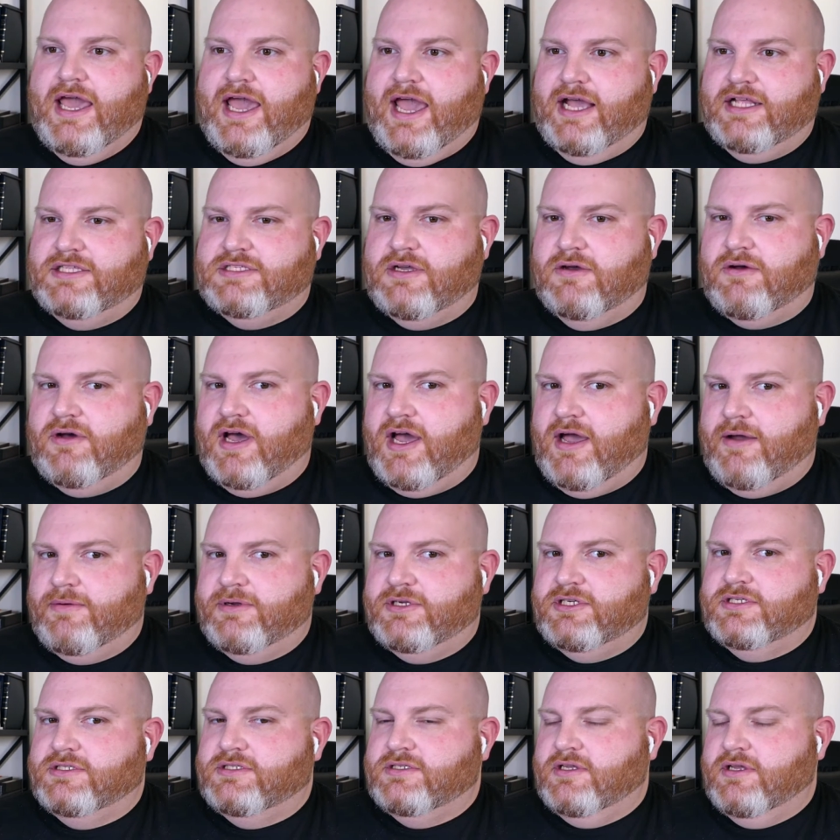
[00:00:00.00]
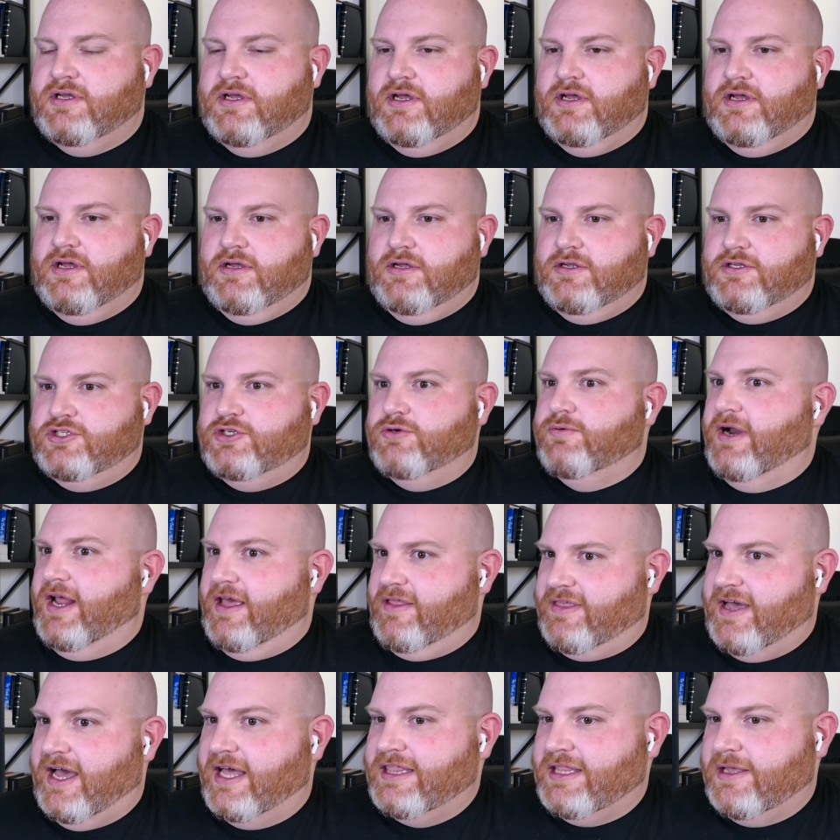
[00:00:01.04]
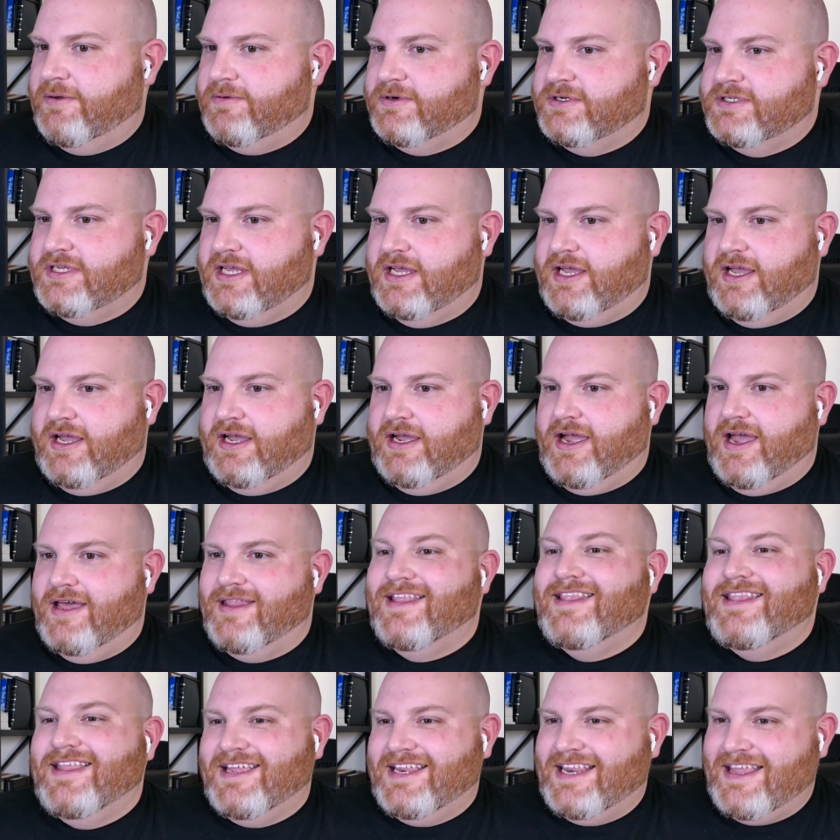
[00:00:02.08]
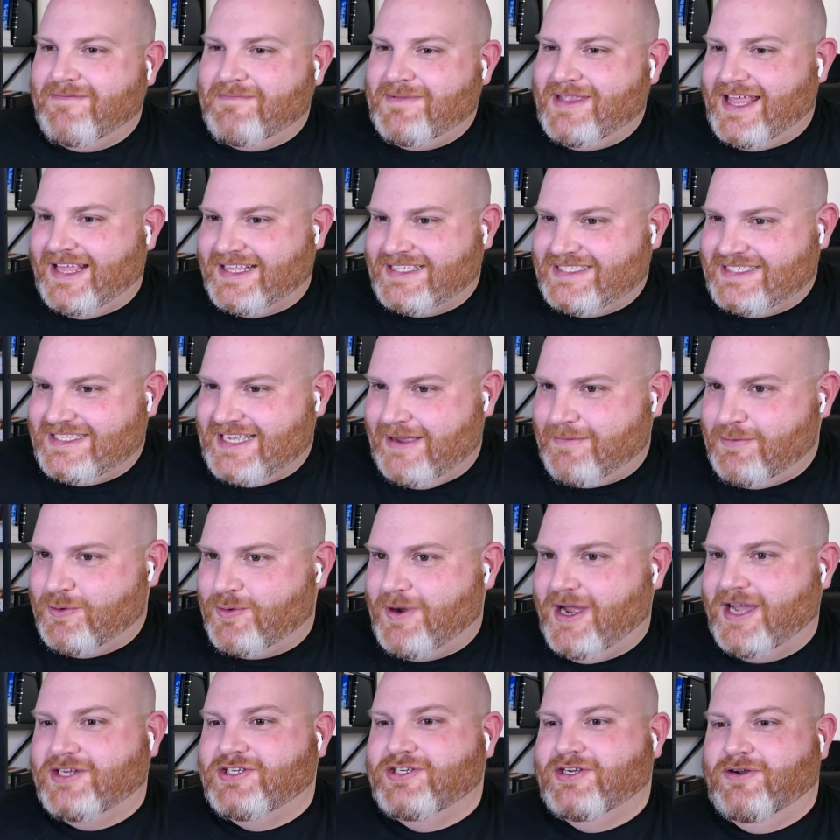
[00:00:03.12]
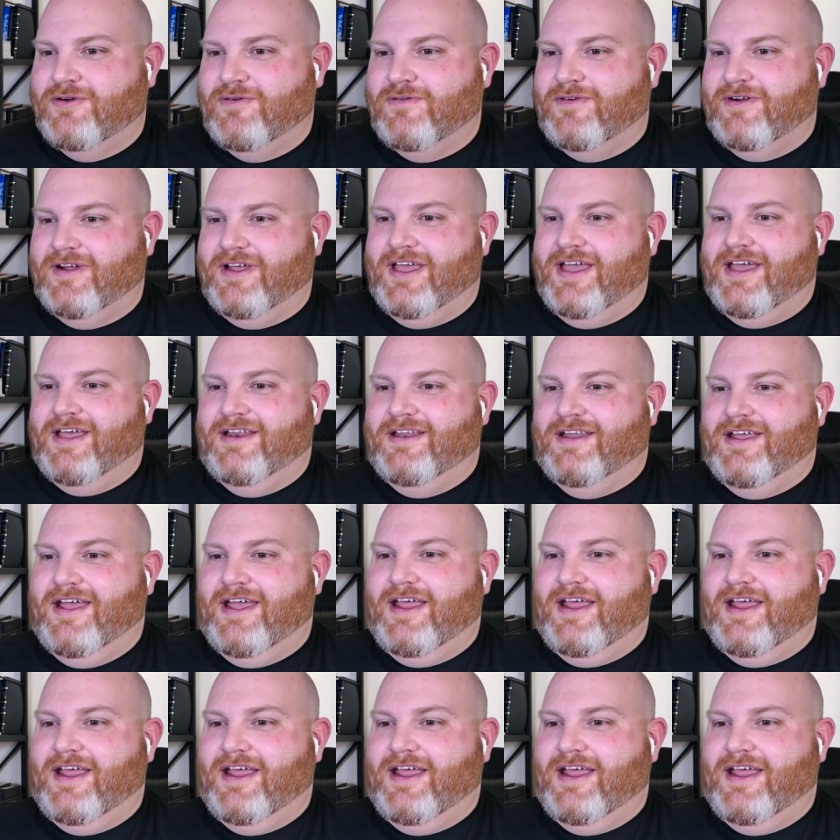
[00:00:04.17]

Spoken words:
And so I would just do what I thought they were saying. And then they'd give me that same direction over again.